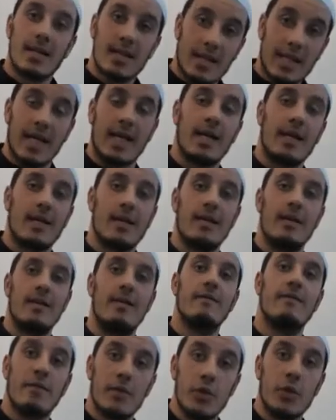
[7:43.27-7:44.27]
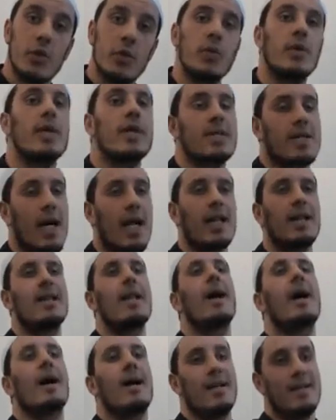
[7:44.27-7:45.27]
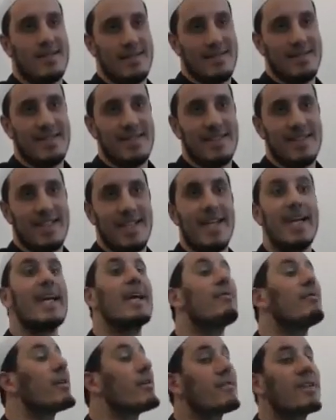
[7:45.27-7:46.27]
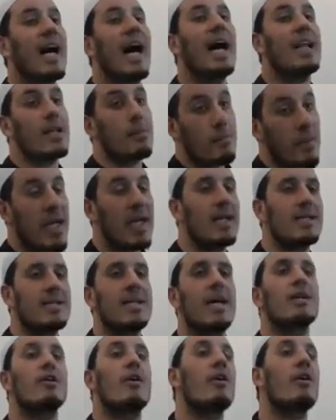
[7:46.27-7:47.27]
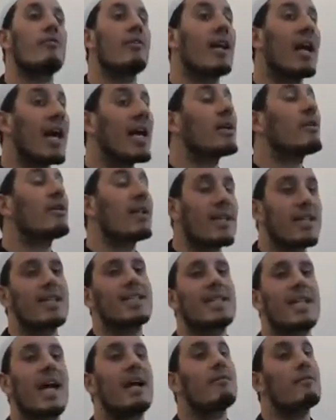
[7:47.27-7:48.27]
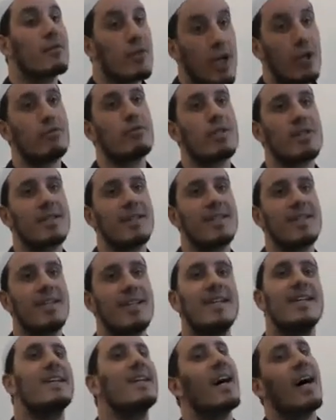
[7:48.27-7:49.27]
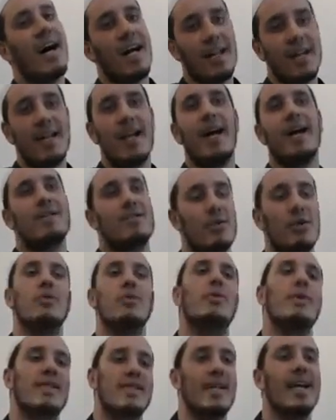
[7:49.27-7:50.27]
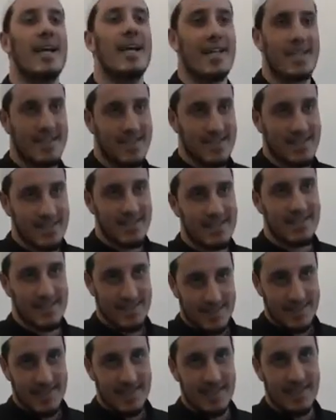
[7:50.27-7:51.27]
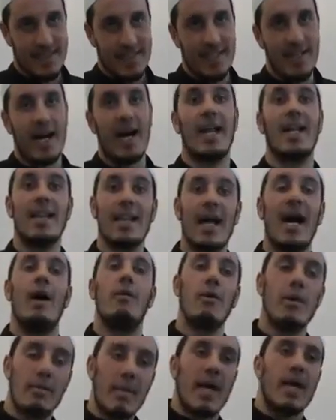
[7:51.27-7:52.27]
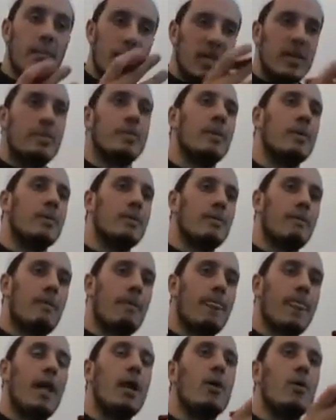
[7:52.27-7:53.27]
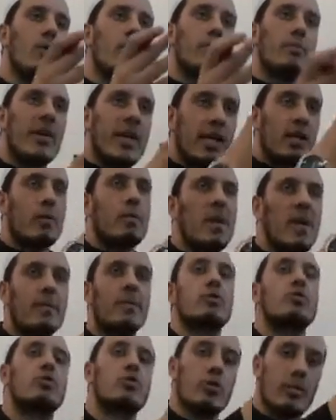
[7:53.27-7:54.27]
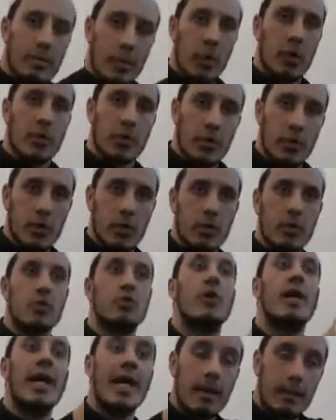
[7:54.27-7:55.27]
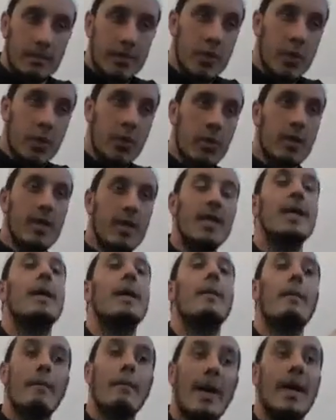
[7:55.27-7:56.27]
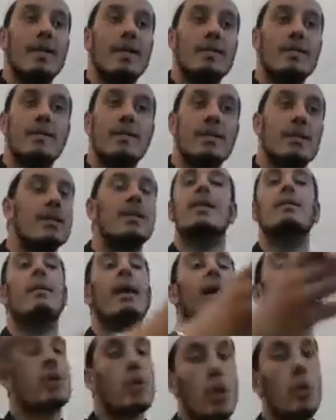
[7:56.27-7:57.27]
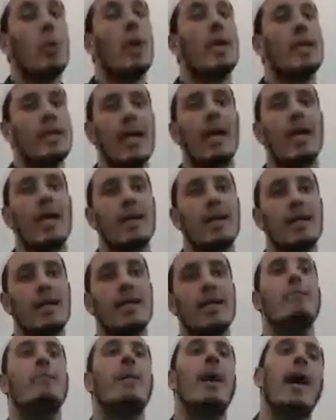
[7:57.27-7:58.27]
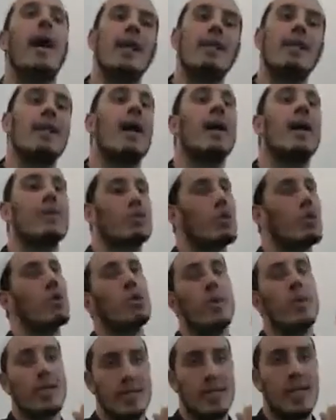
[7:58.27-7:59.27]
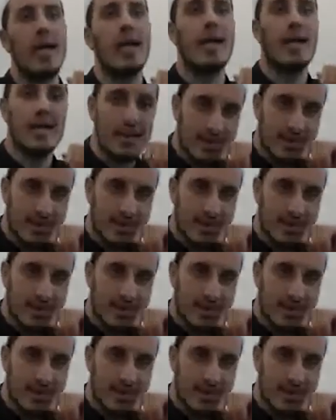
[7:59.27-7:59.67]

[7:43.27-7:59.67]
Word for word: thing for you is Allah. Even if the other pillars that you are relying on in this life goes, Allah is always there. Allah will make people, will bring you people to support you, to help you, but they might go one day. But Allah is always there.